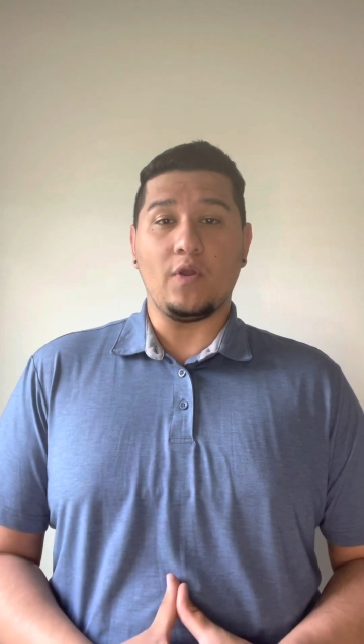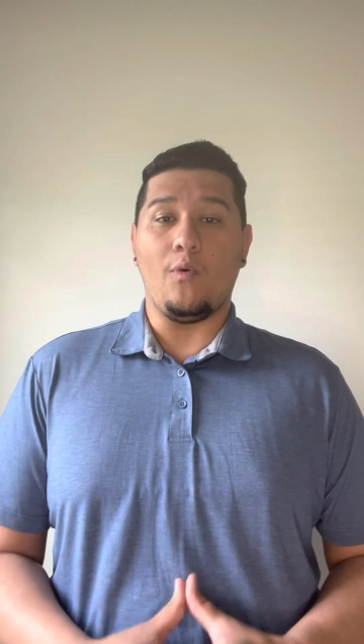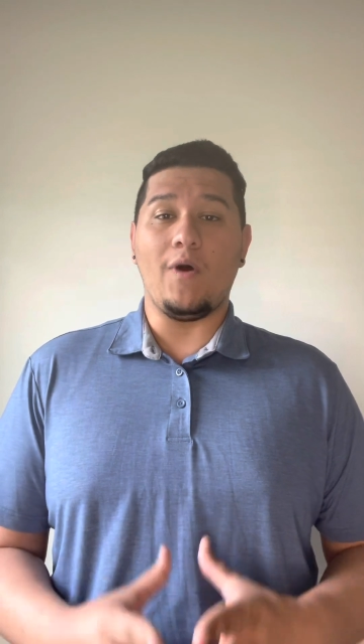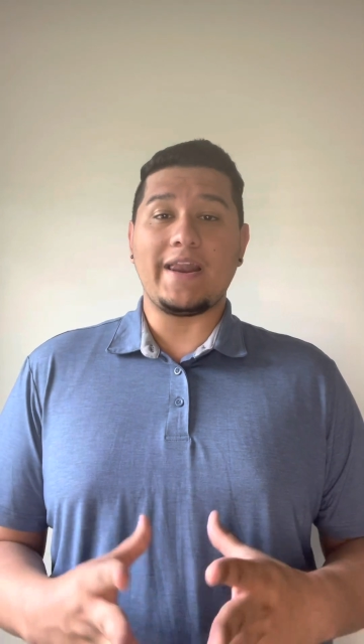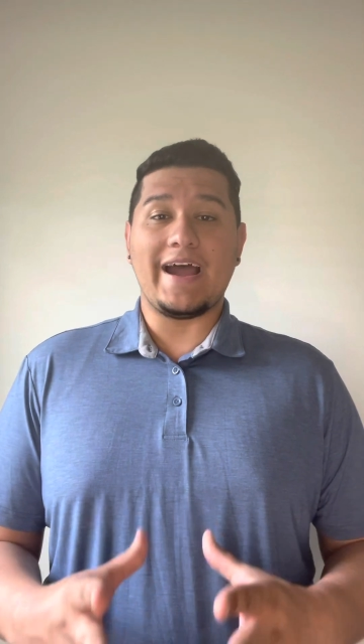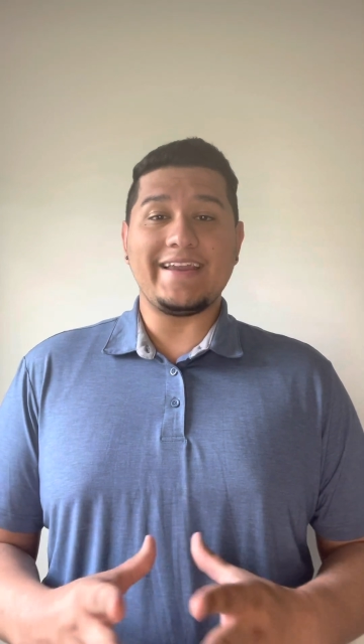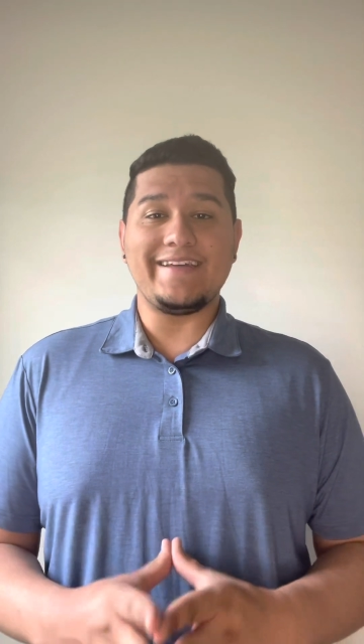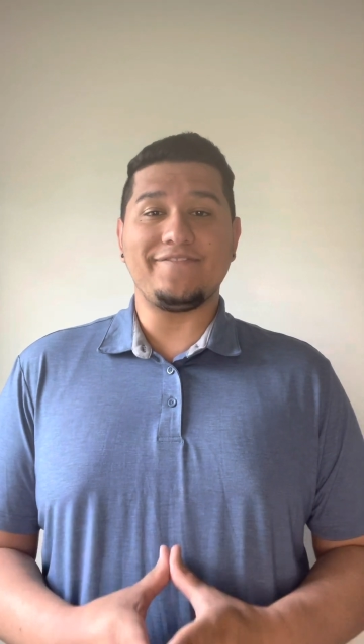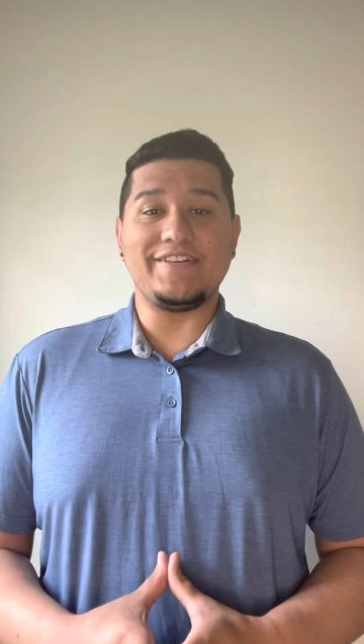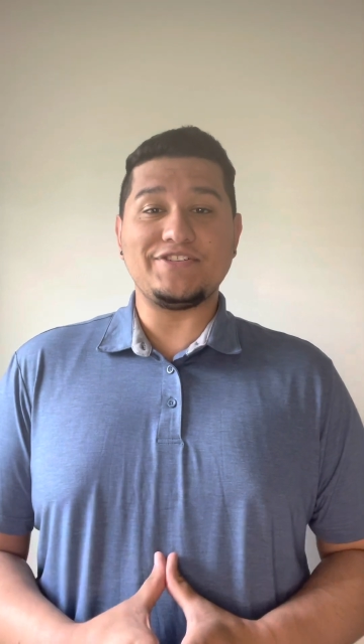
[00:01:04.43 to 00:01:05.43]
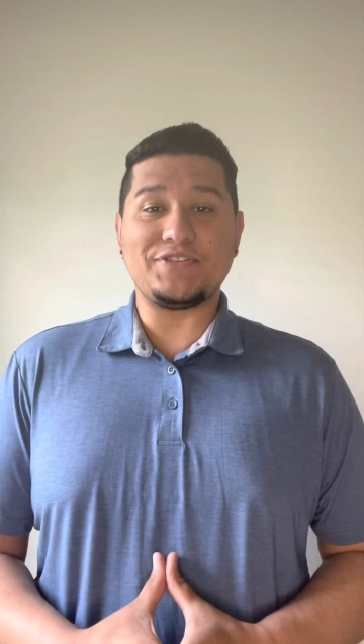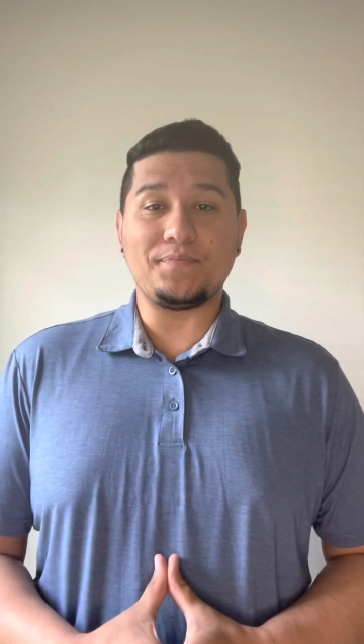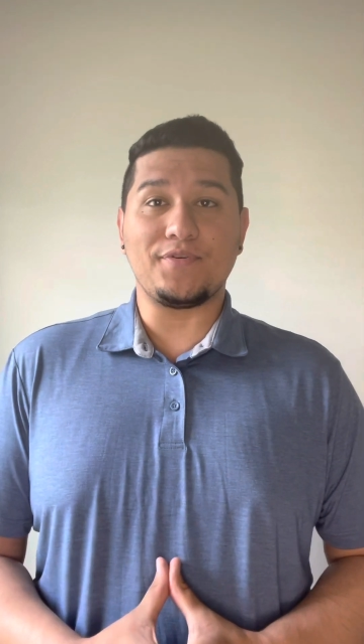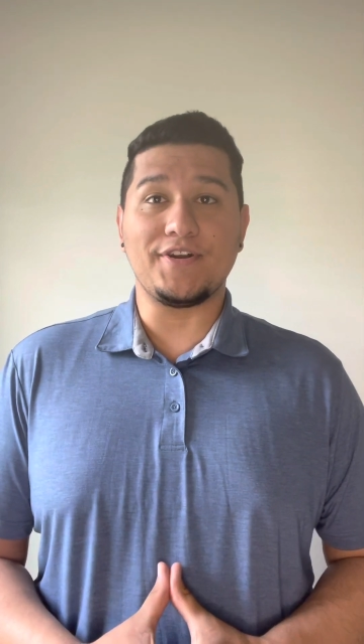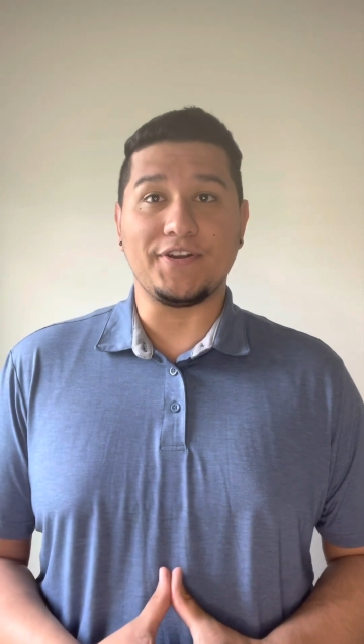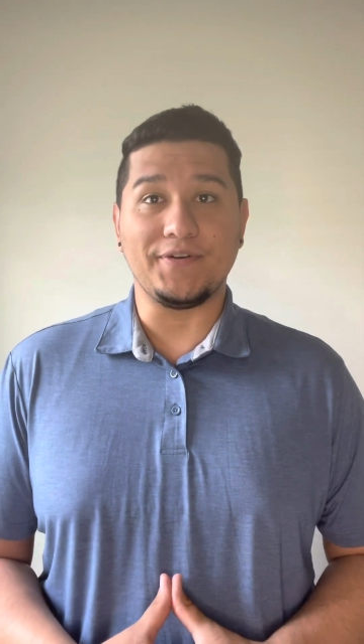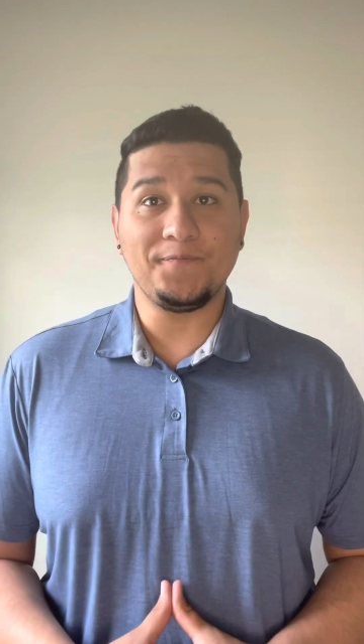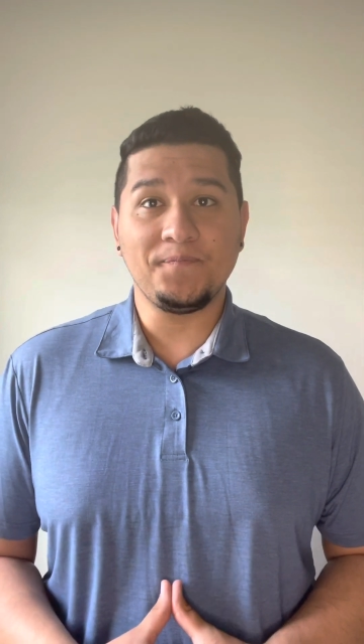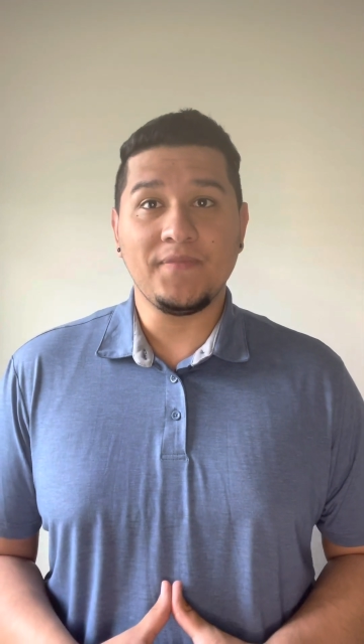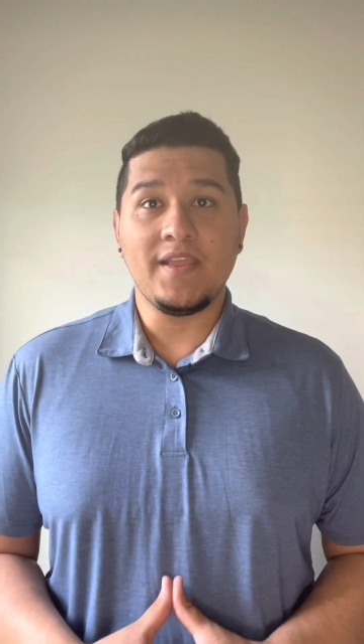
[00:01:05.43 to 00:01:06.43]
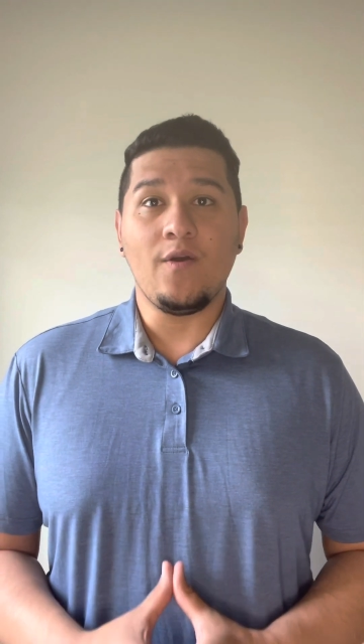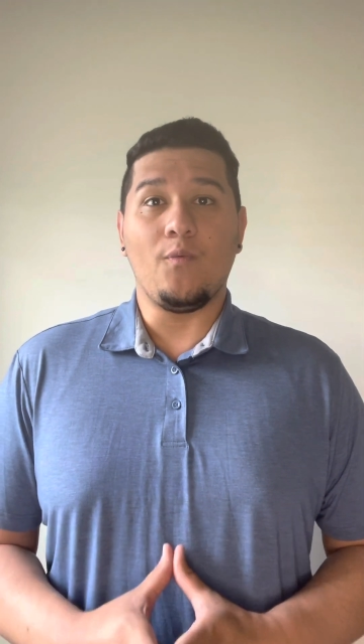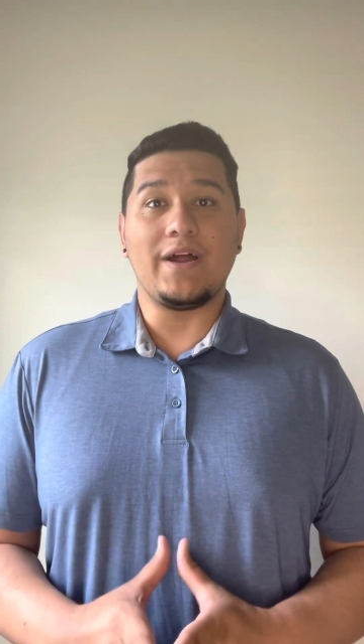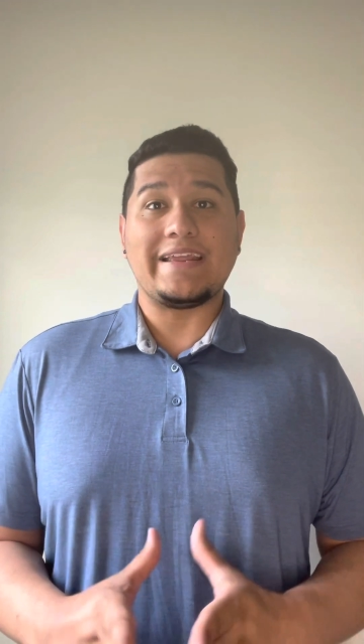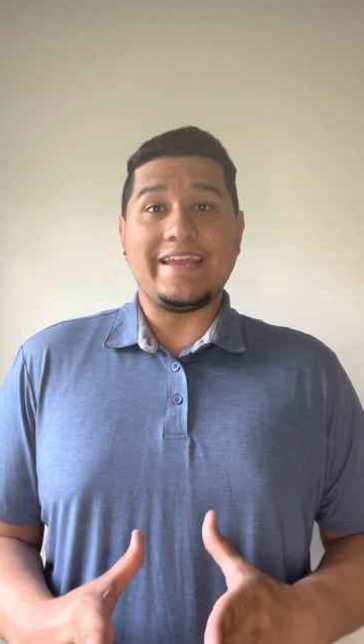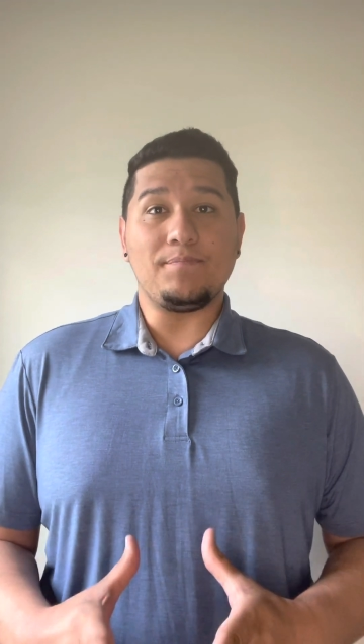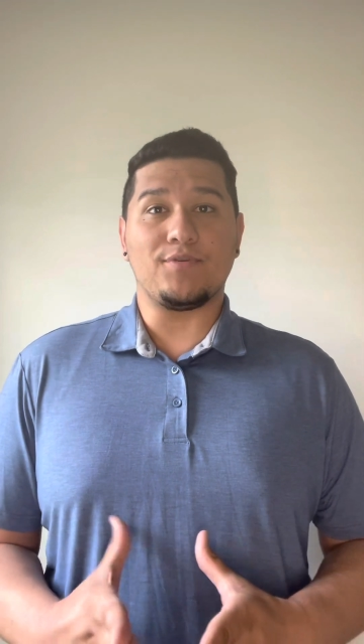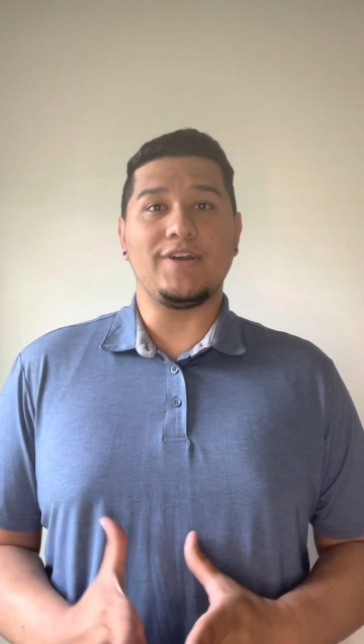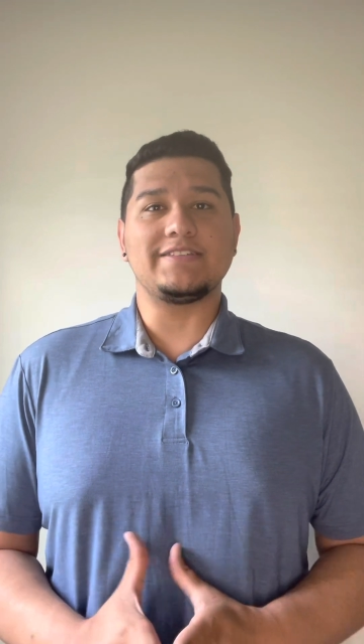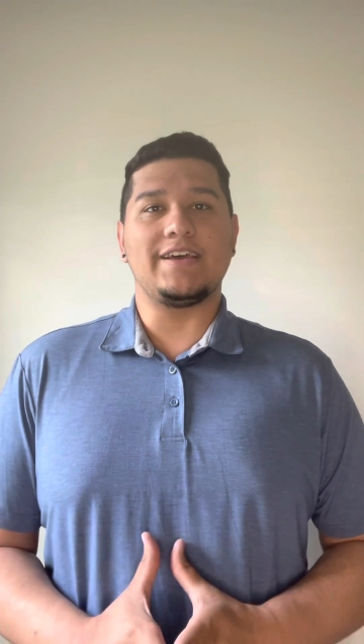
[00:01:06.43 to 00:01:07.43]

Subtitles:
1 high-definition printer, 1 heat press,